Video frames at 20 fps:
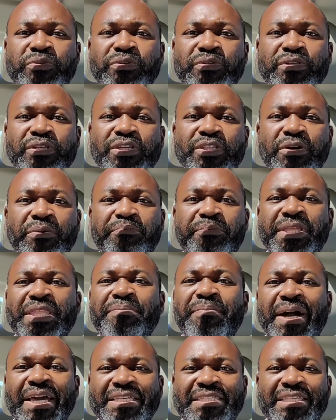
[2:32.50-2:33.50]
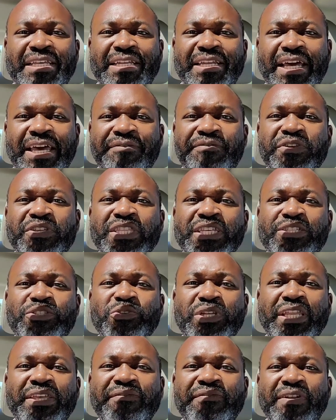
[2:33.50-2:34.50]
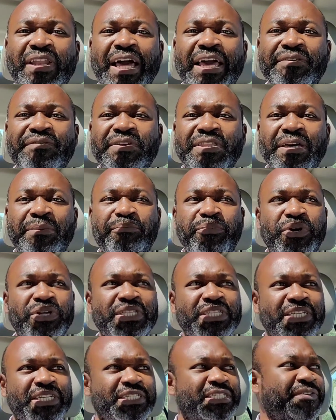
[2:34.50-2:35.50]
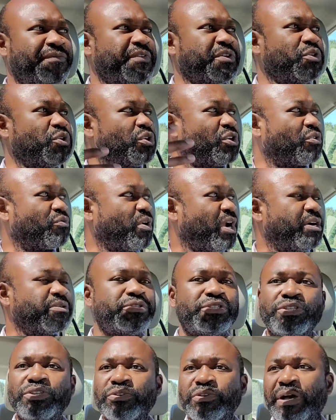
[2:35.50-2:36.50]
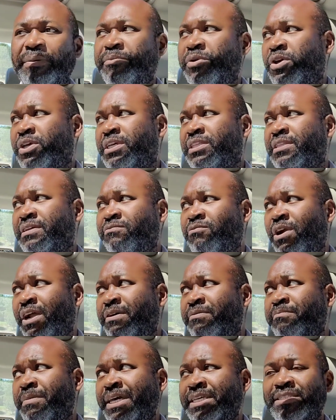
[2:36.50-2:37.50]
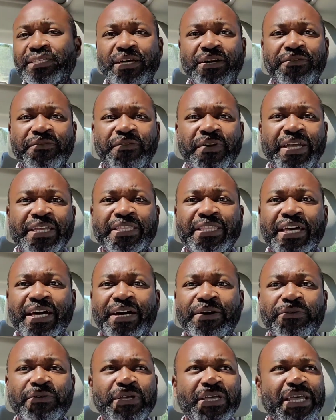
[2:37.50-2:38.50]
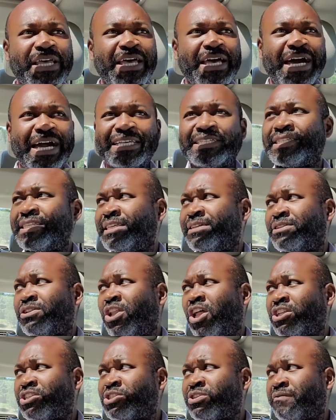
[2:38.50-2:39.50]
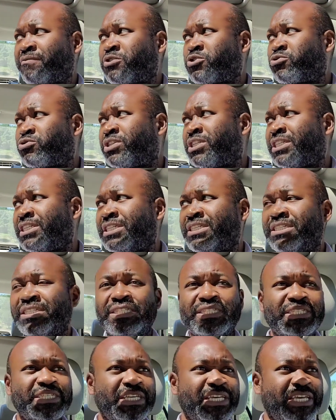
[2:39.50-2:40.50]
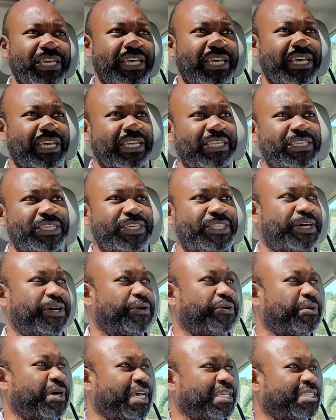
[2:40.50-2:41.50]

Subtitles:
you know, minimize their life? You need to live life in abundance. If you look around you, I'm looking around myself right now, I see lots of trees, you know, I